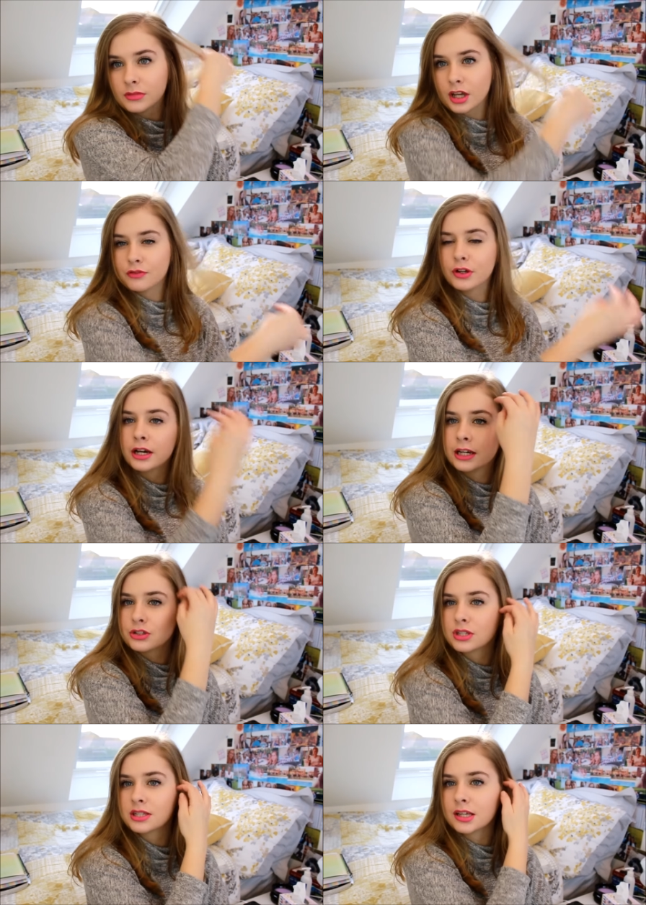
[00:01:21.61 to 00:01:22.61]
I feel like it
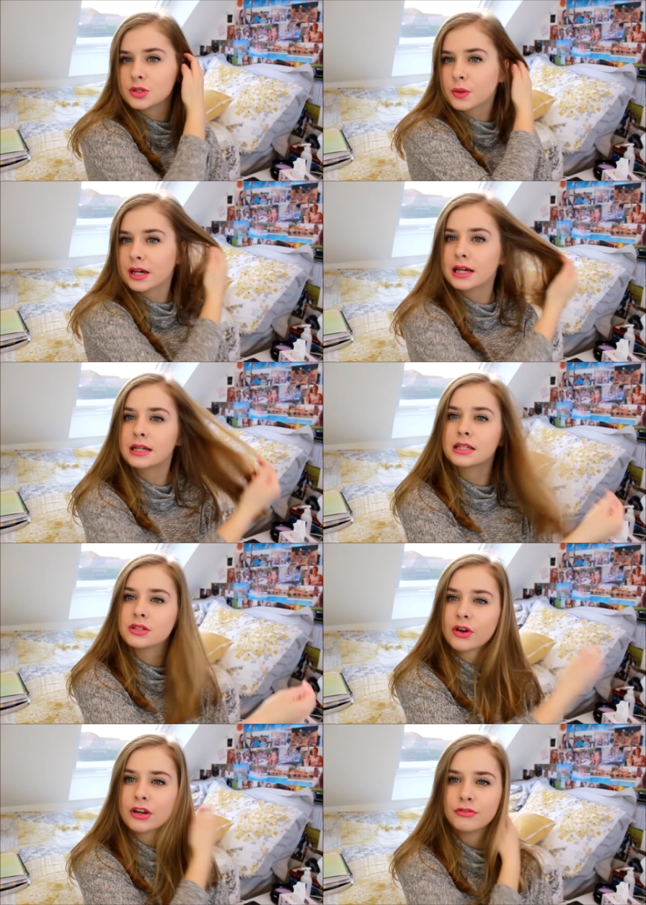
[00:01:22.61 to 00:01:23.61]
just sits weird. It's
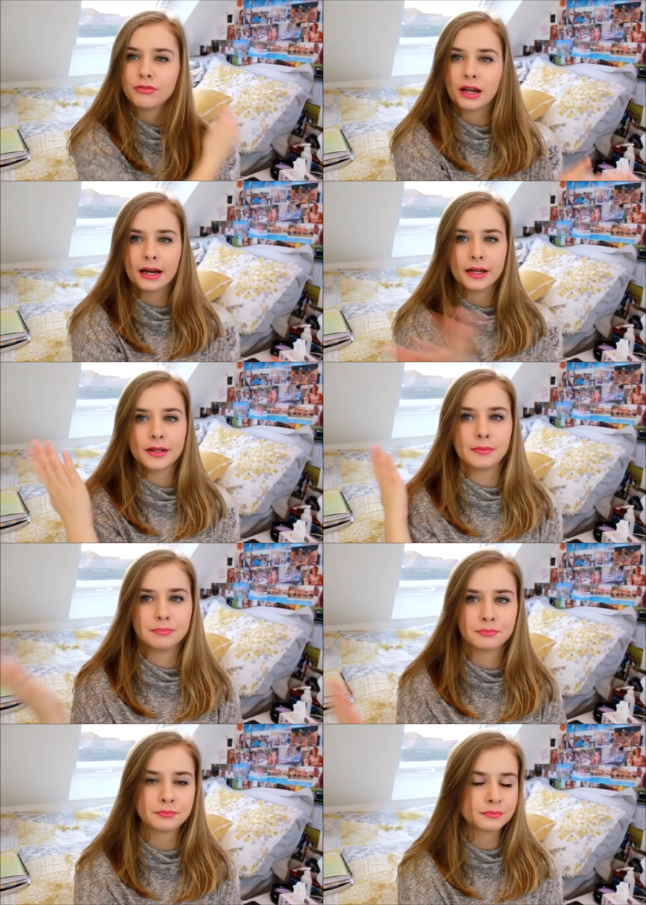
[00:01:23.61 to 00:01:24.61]
very flat
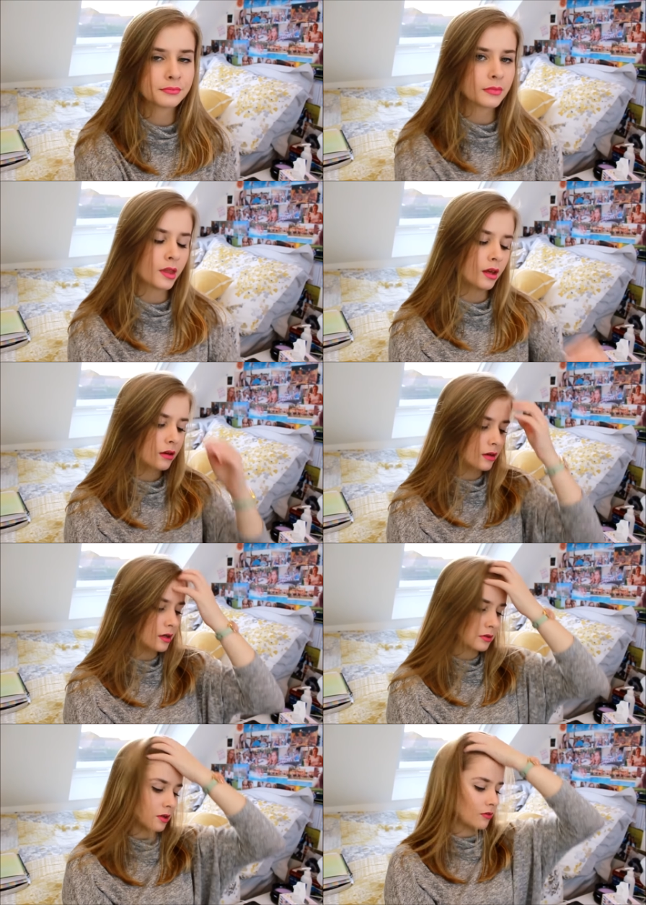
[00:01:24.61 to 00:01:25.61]
and
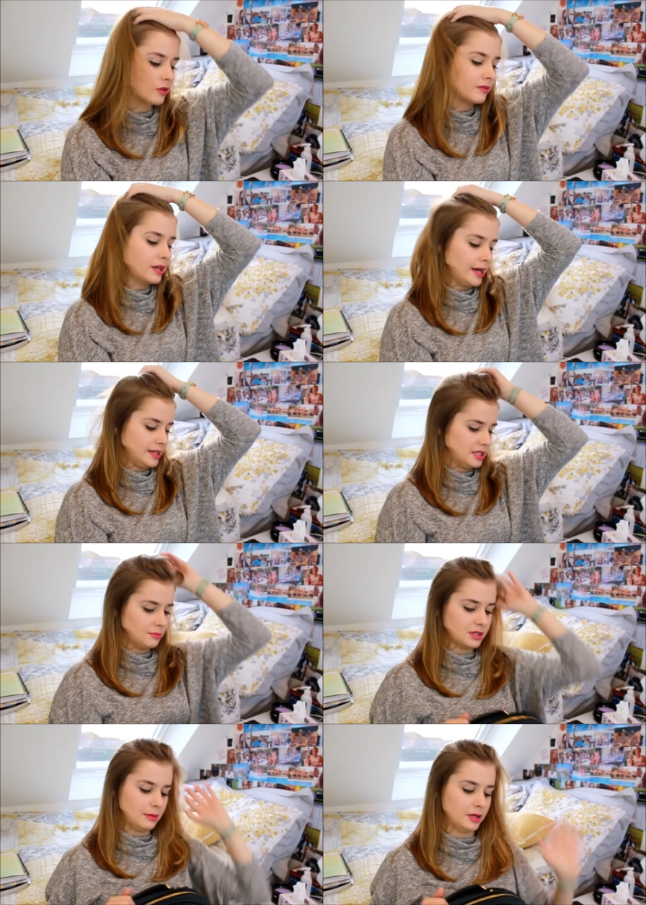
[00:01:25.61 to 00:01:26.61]
I don't know. If you have any hair
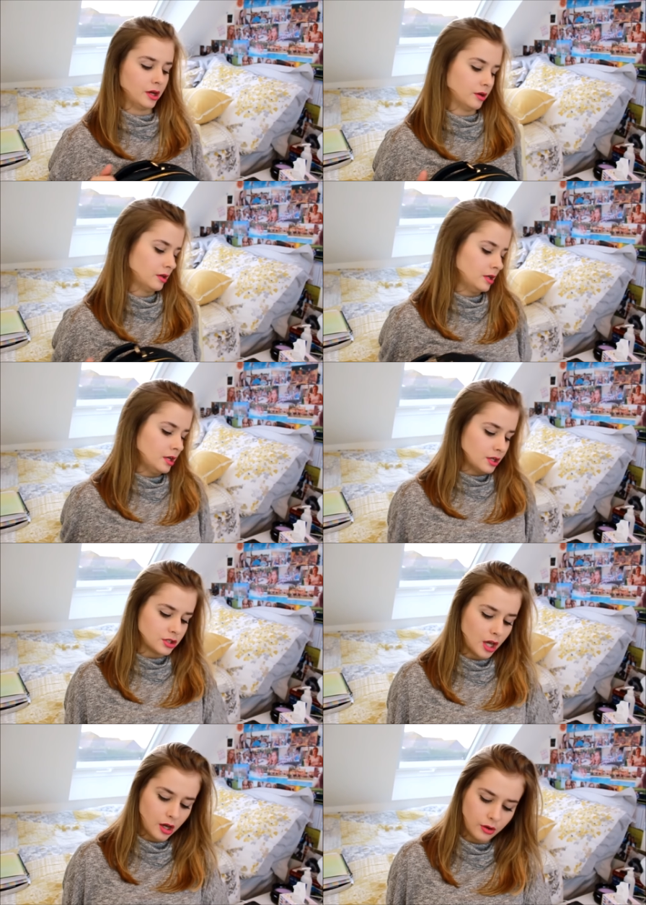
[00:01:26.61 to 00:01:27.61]
tips, let me know.
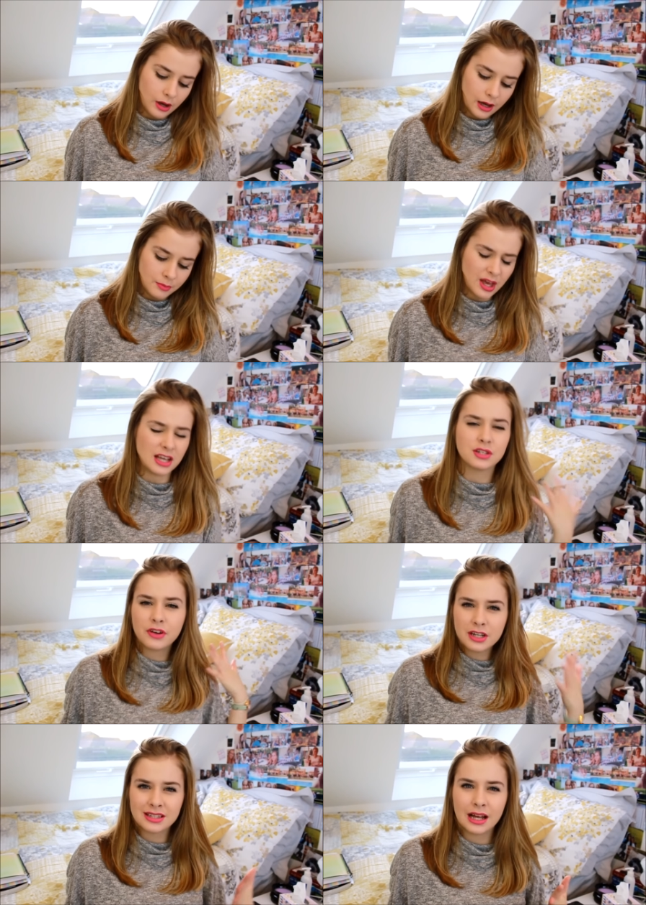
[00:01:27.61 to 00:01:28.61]
So um, yeah, it's a
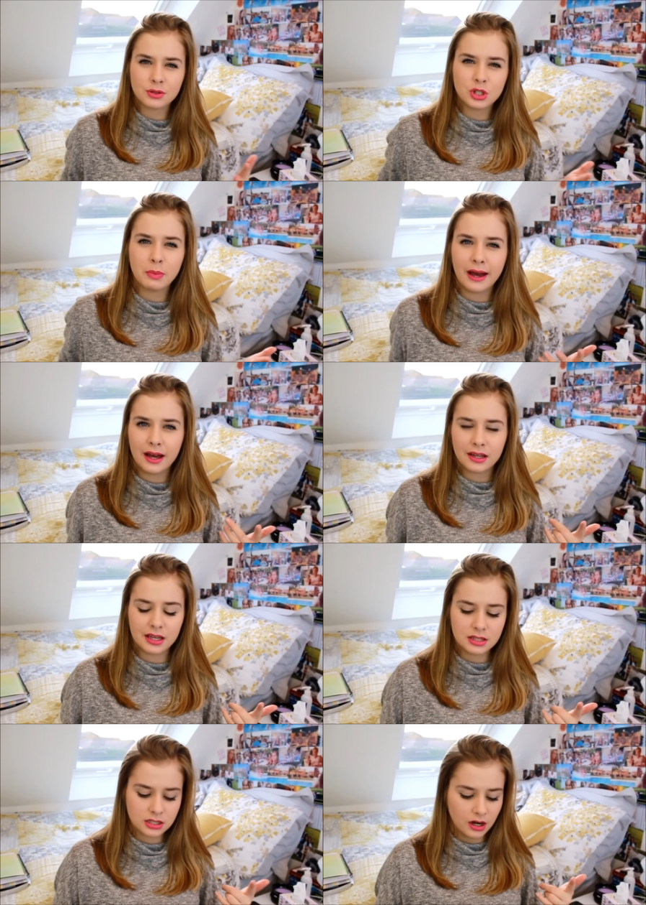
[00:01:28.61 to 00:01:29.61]
very slouchy bag.
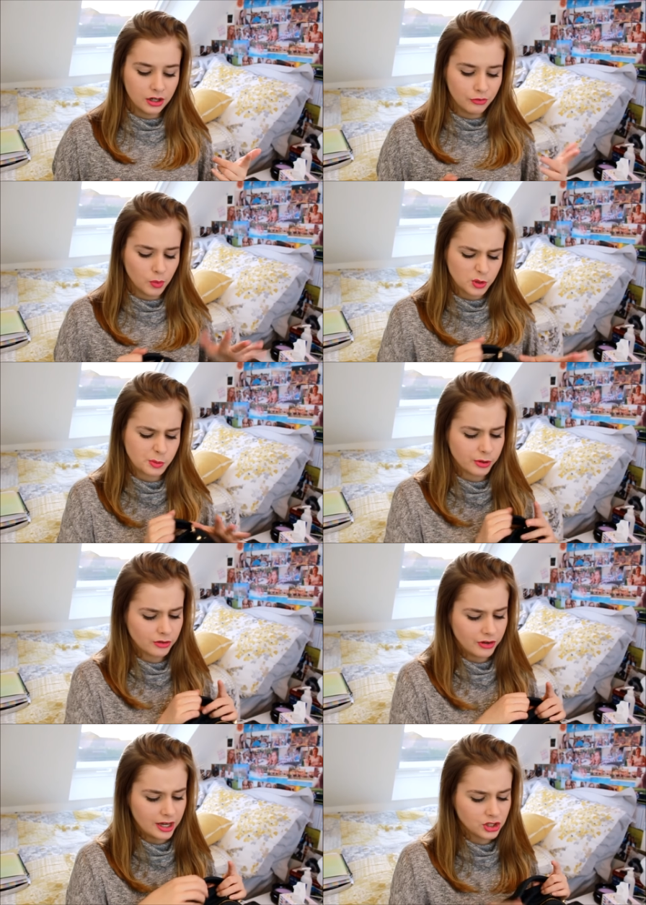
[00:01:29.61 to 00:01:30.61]
It's kind of
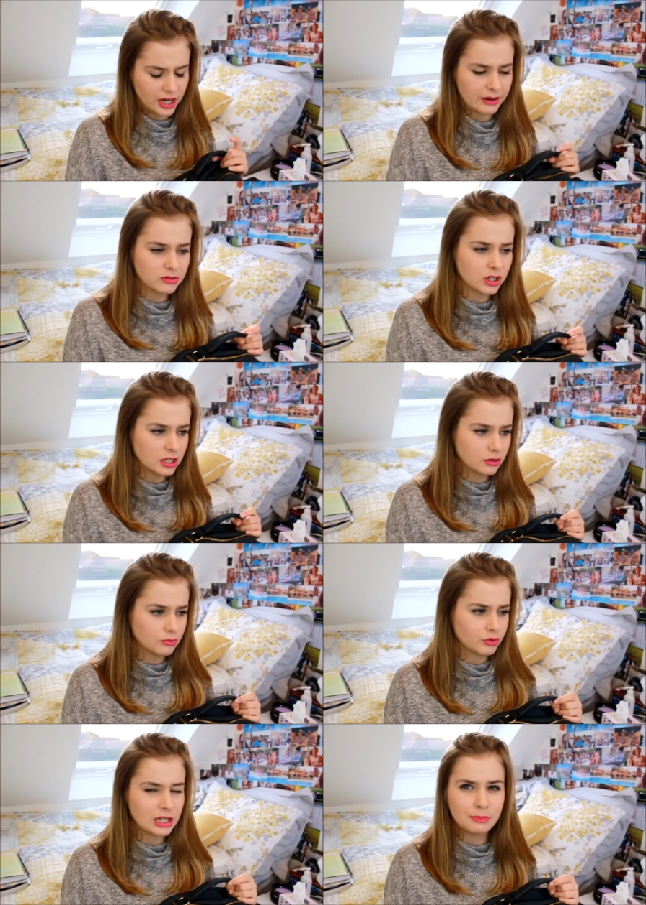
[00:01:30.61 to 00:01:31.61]
waterproof-ish. I haven't like
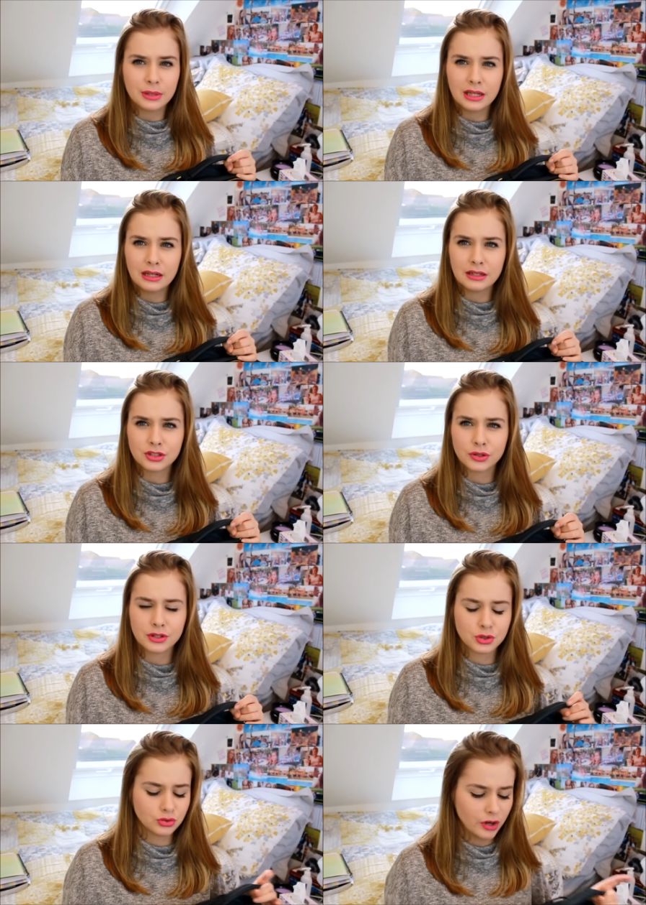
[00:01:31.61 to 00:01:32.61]
really been in
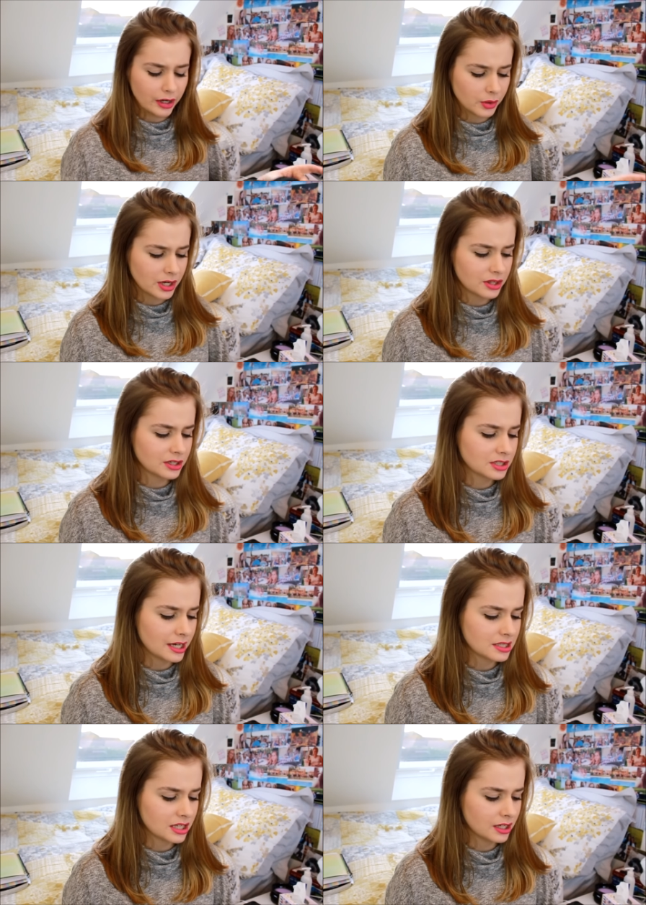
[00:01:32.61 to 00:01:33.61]
torrential rain or anything to
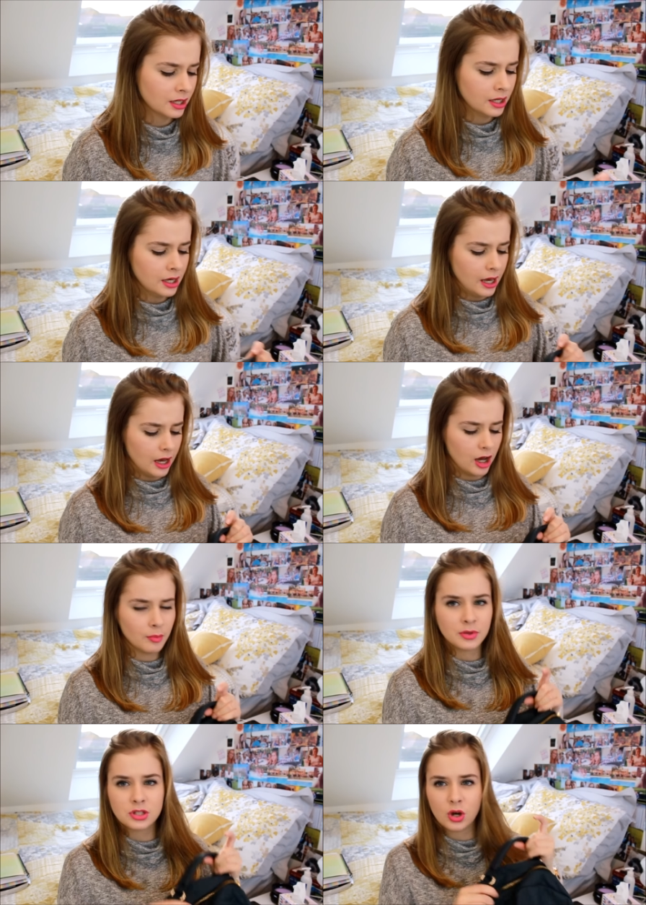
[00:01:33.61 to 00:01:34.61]
test it.
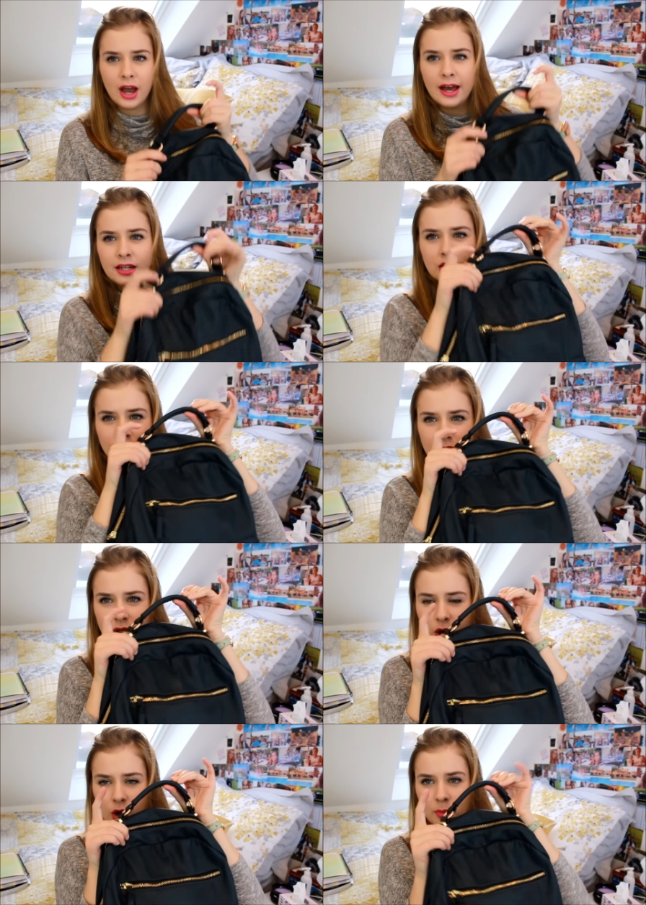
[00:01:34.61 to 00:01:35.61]
Um, it's got a handle on
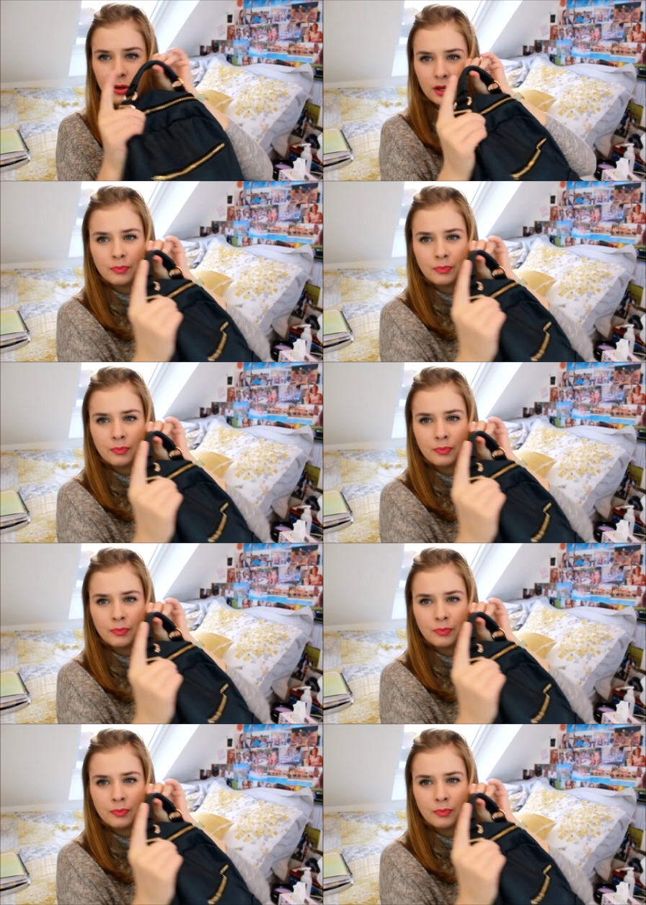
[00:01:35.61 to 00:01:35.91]
top.